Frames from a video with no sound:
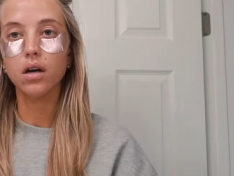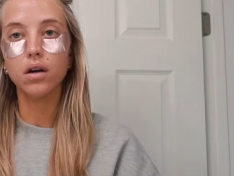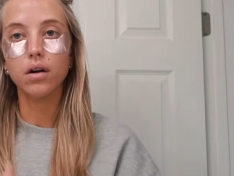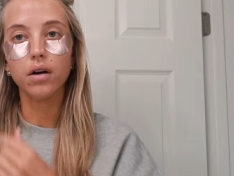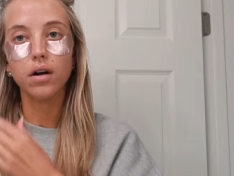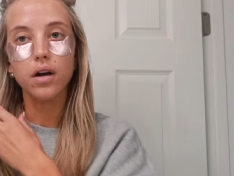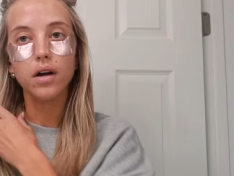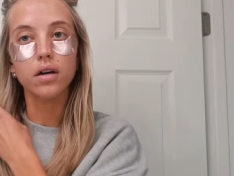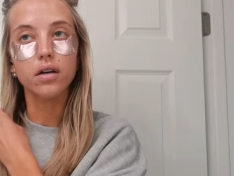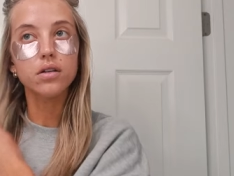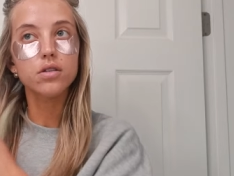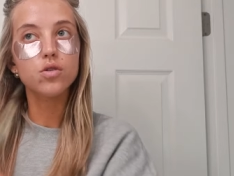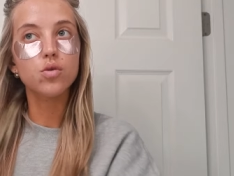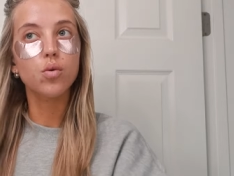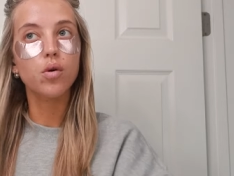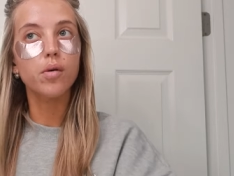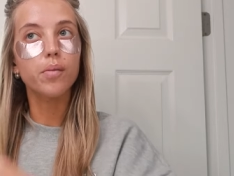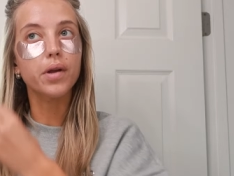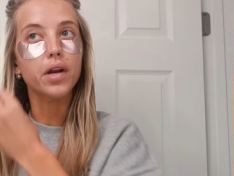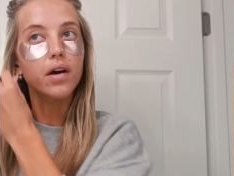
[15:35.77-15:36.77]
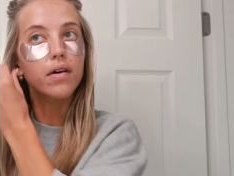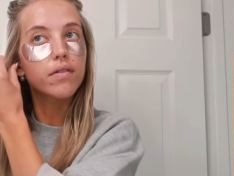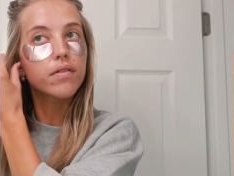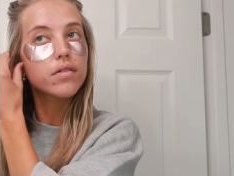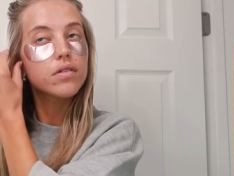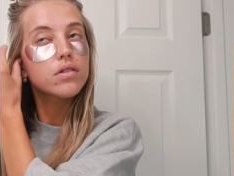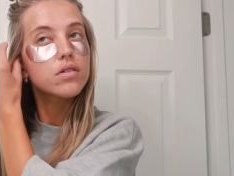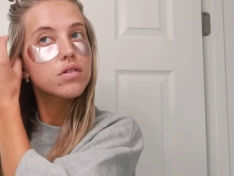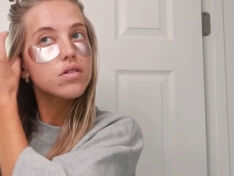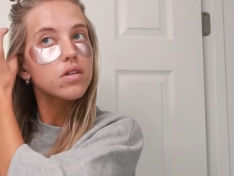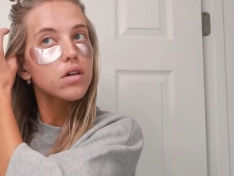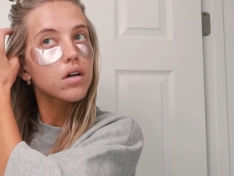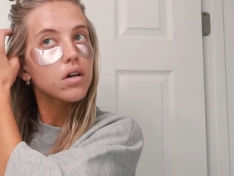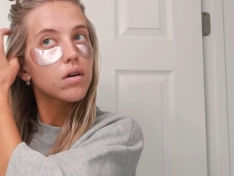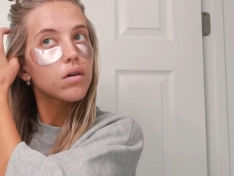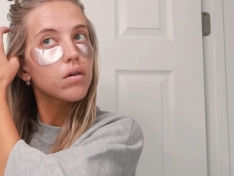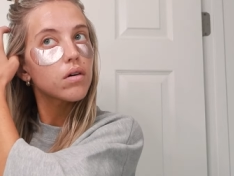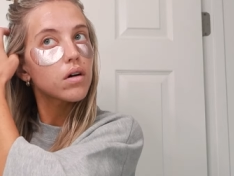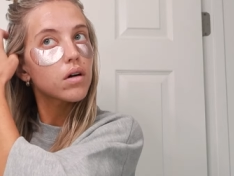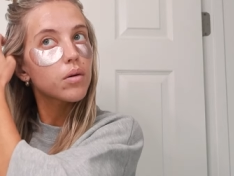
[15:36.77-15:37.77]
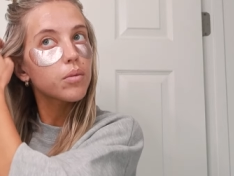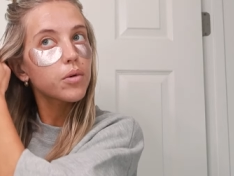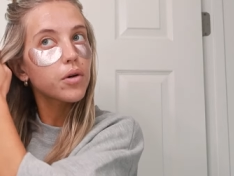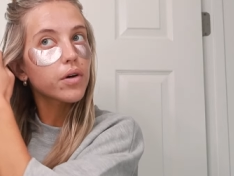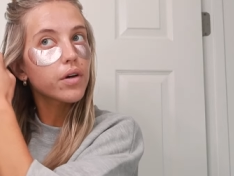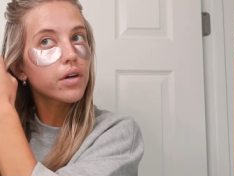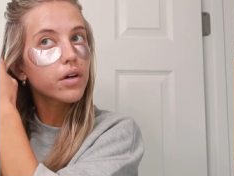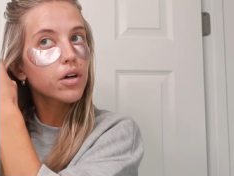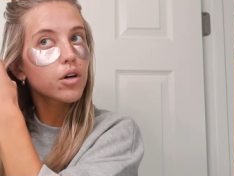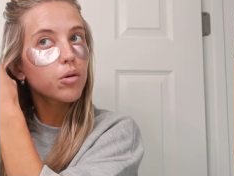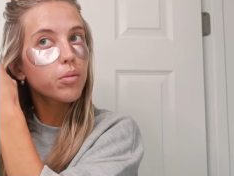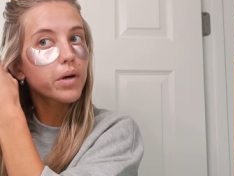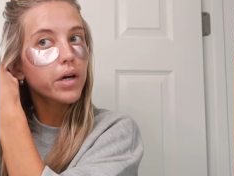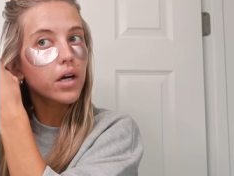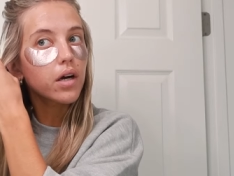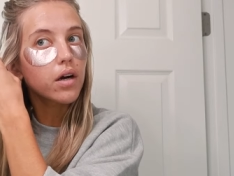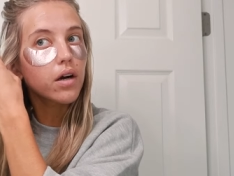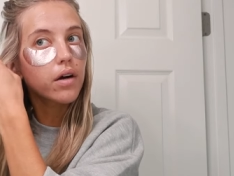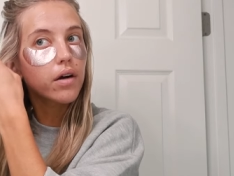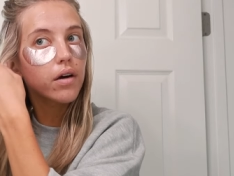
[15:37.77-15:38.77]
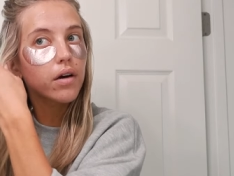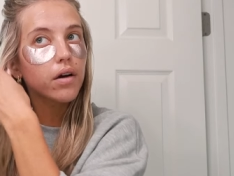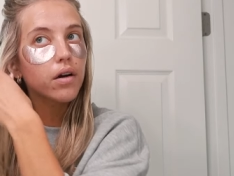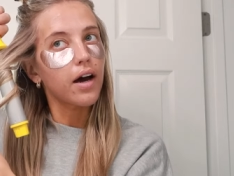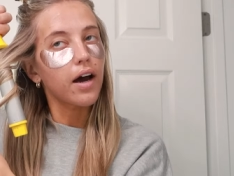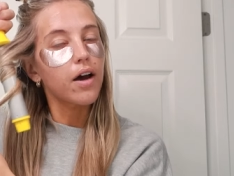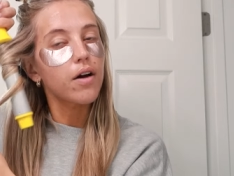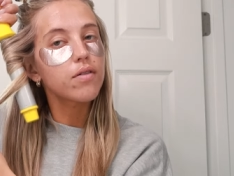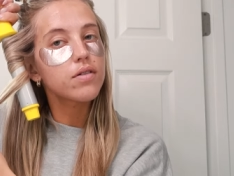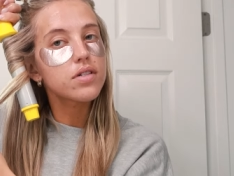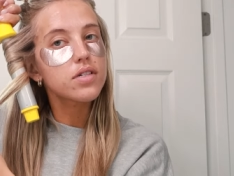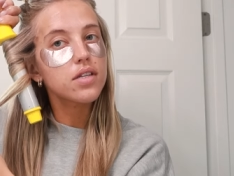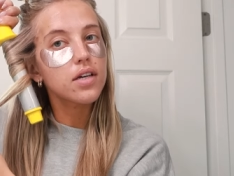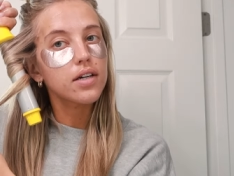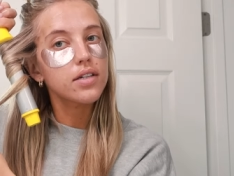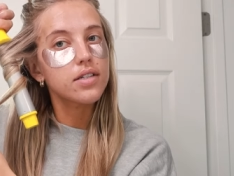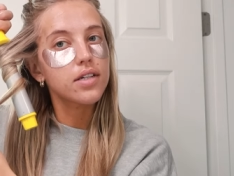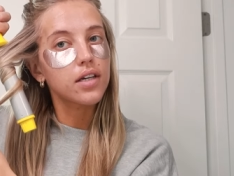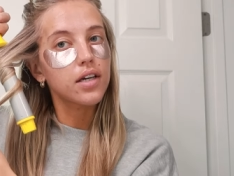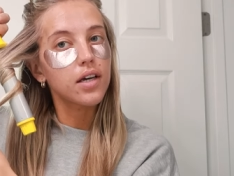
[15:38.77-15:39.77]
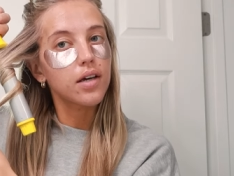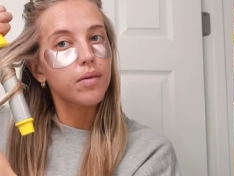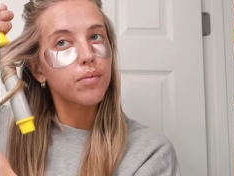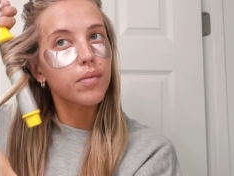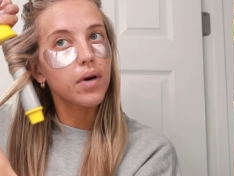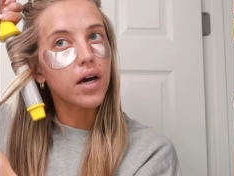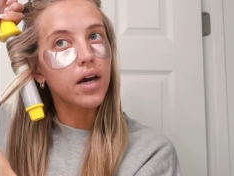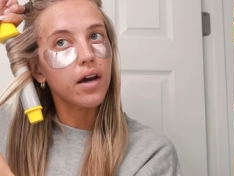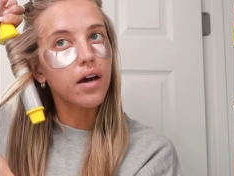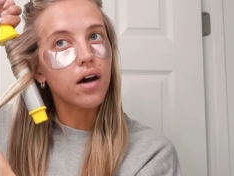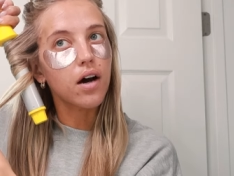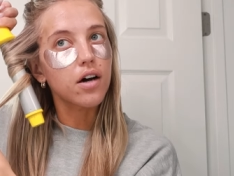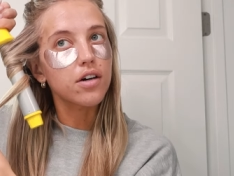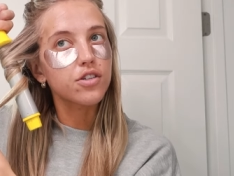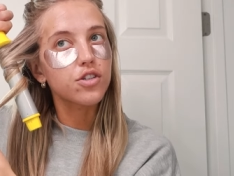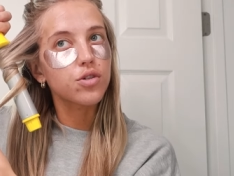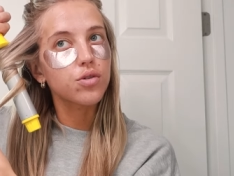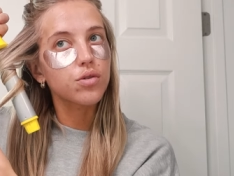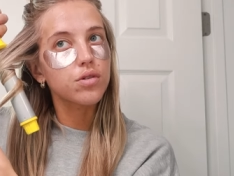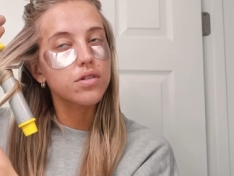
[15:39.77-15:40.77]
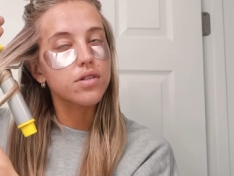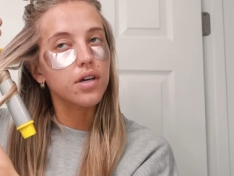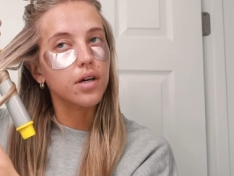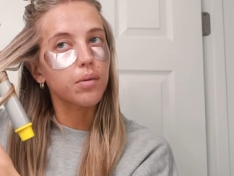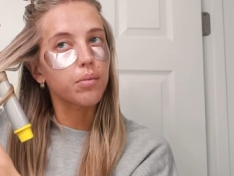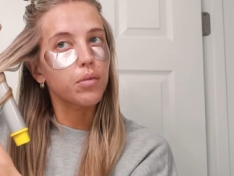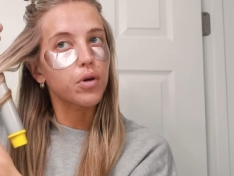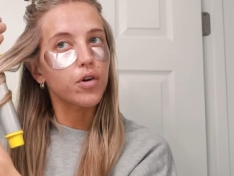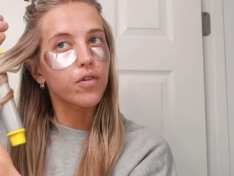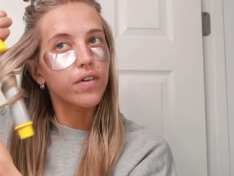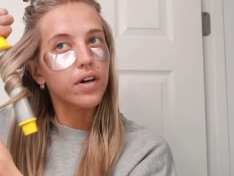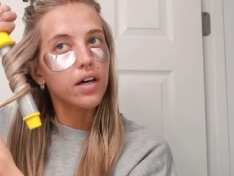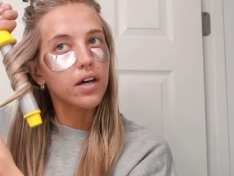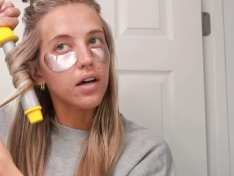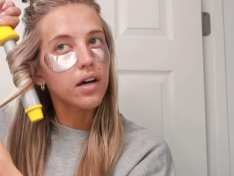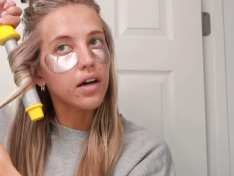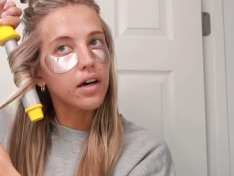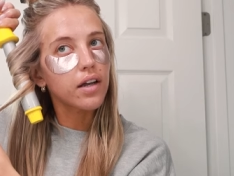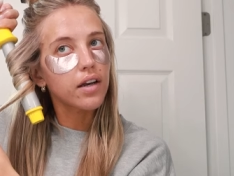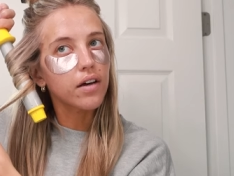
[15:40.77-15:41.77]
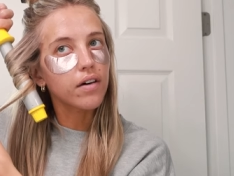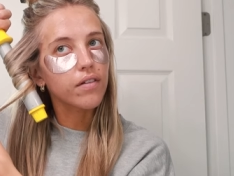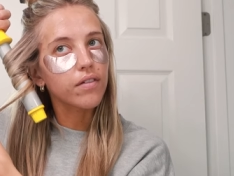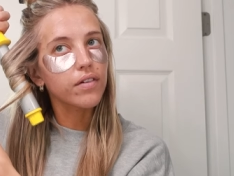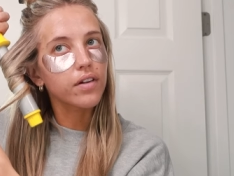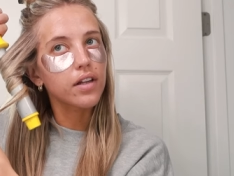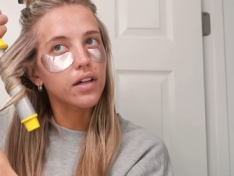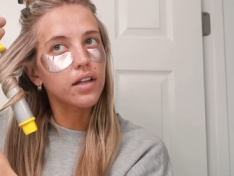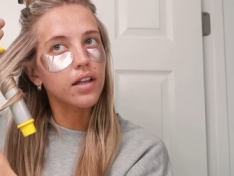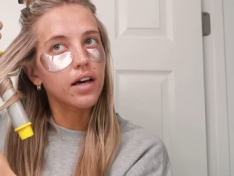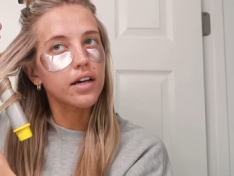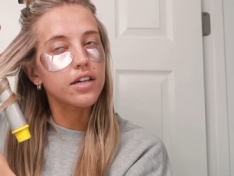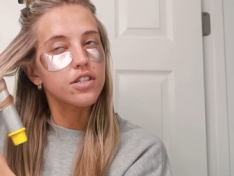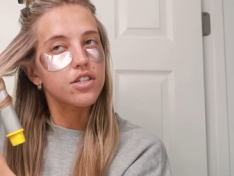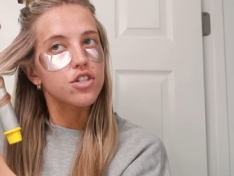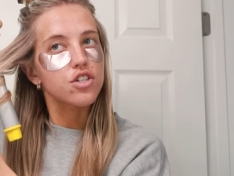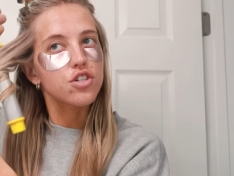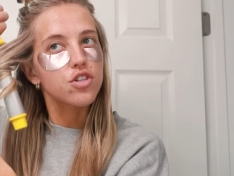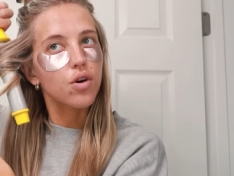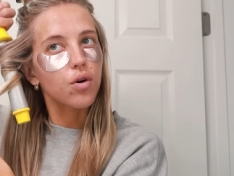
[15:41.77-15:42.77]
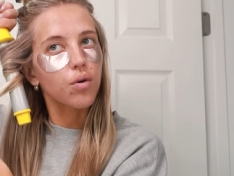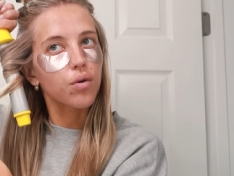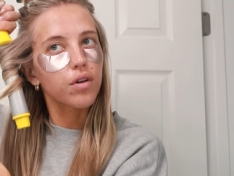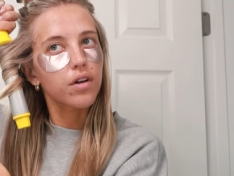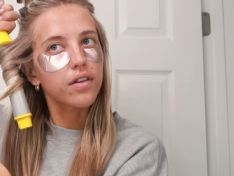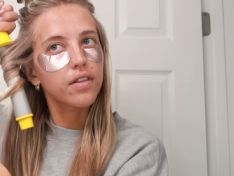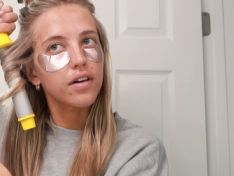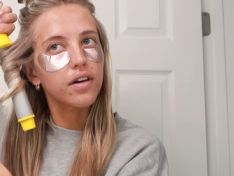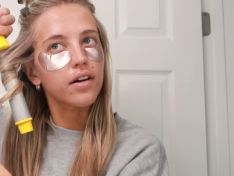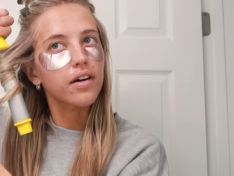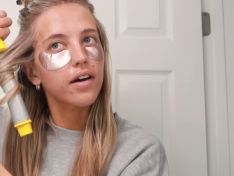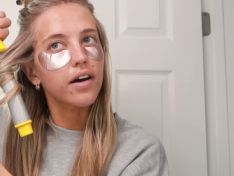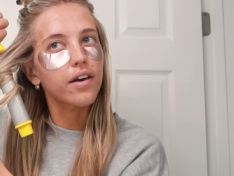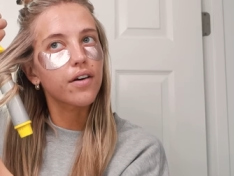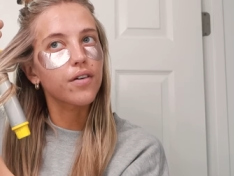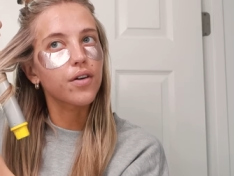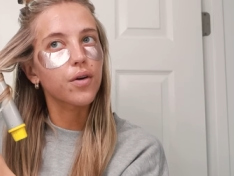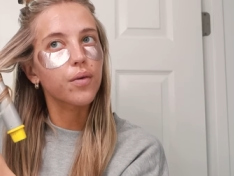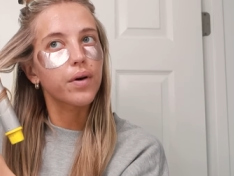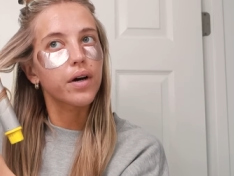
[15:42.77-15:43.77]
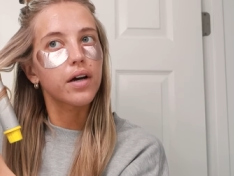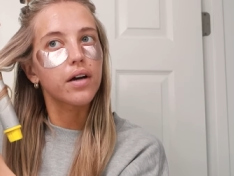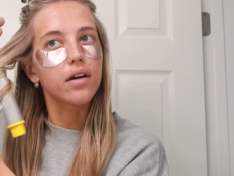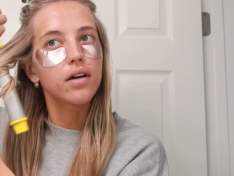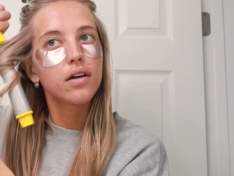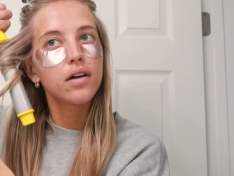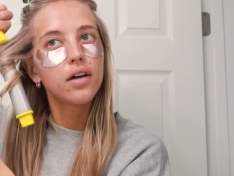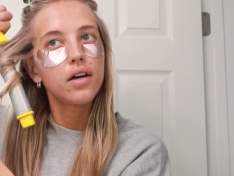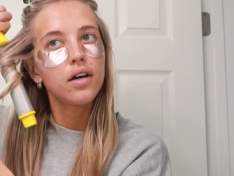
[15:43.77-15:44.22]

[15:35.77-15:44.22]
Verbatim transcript: Okay, it's warm enough. So I'm going to curl my hair. I always like to keep my hot tools like moving. I don't really like to just hold it there. I don't know why.